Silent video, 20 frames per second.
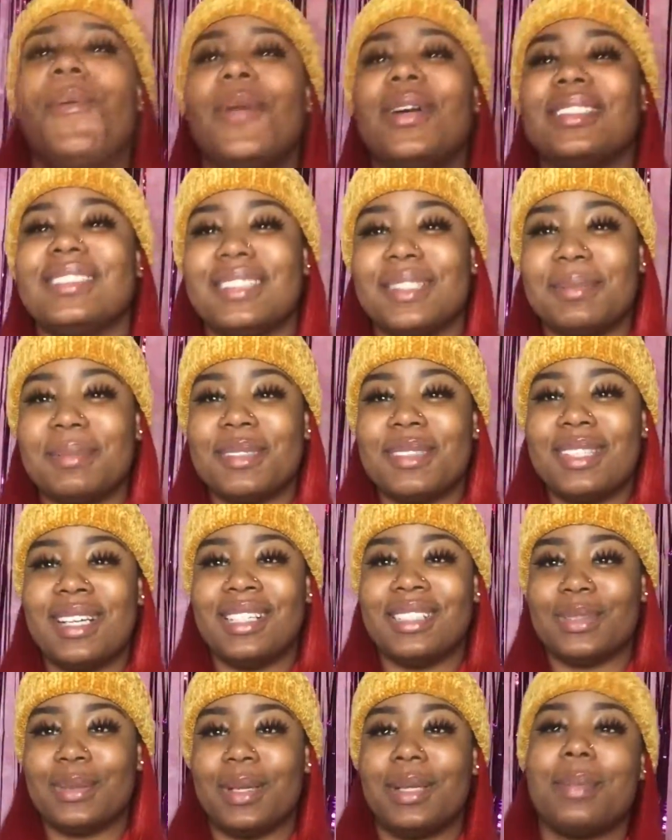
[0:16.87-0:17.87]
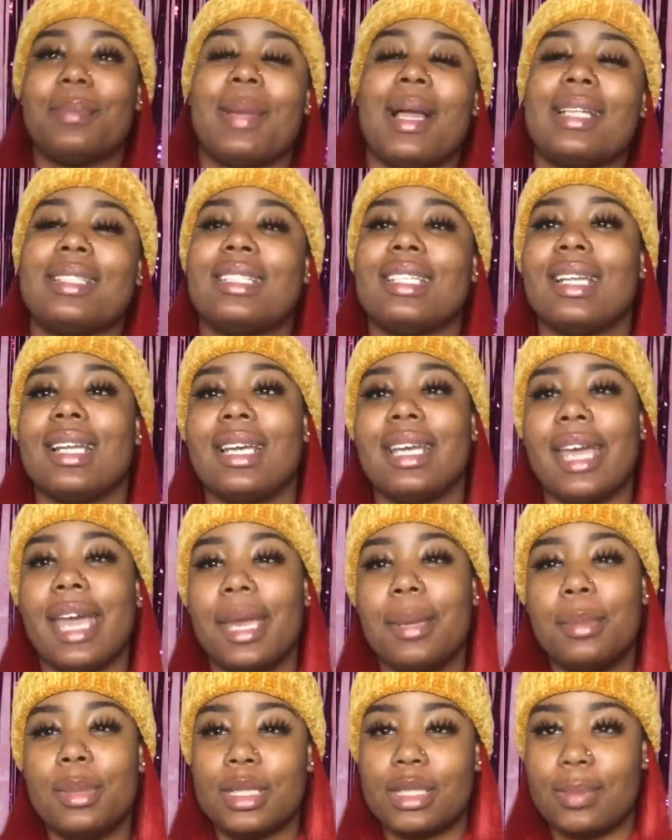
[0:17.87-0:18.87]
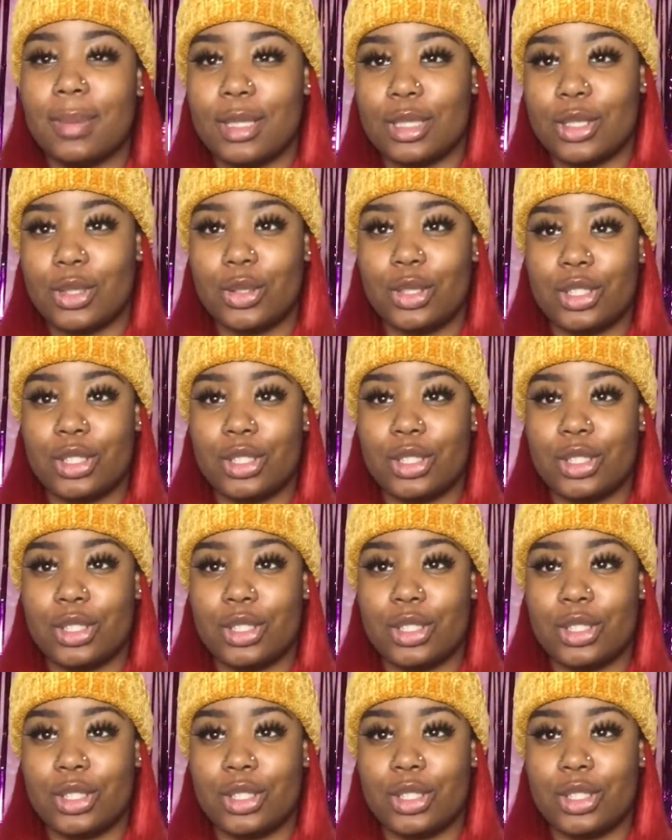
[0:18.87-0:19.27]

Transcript: What's up, you guys? Welcome back to the Cayman Special.